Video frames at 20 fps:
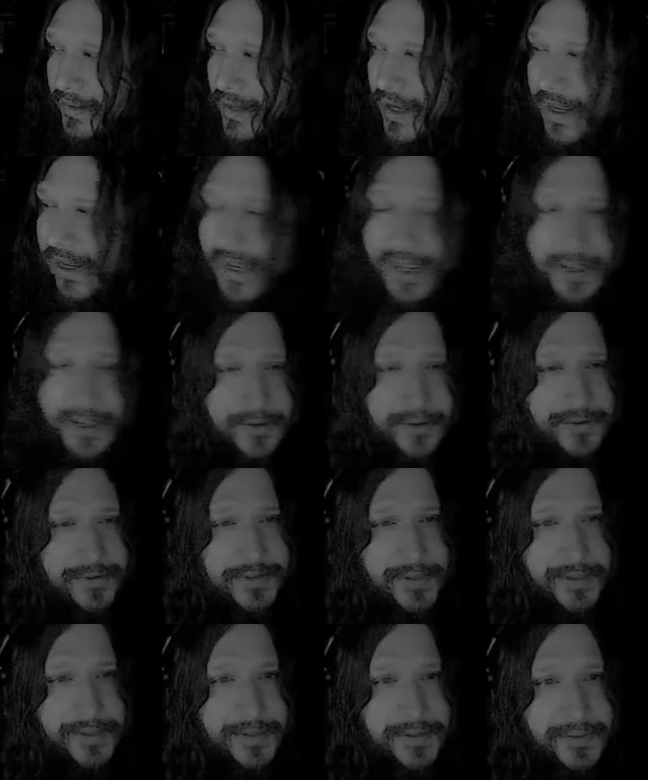I like those
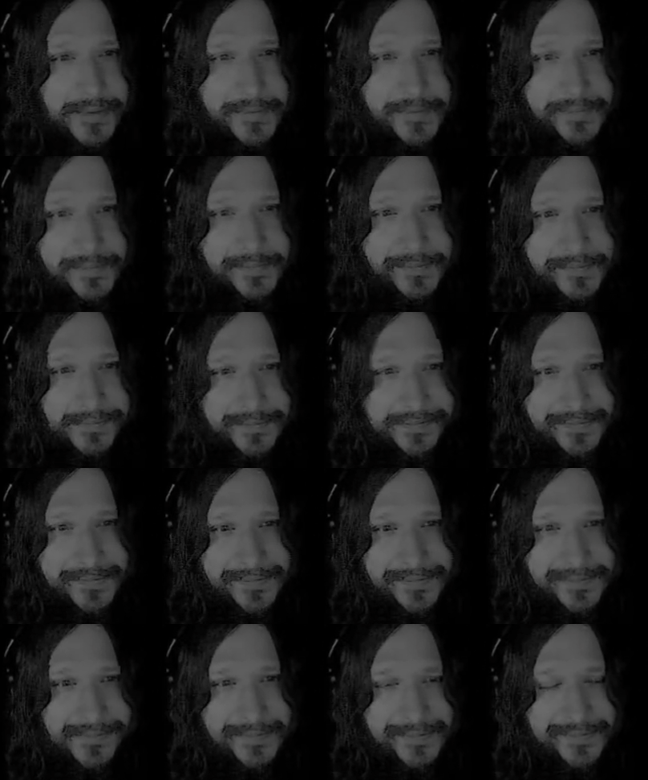things,
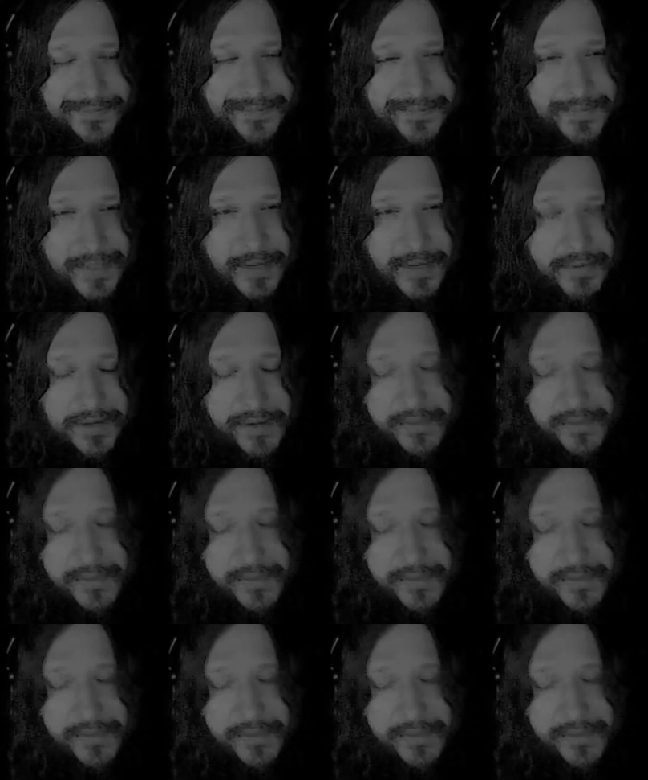even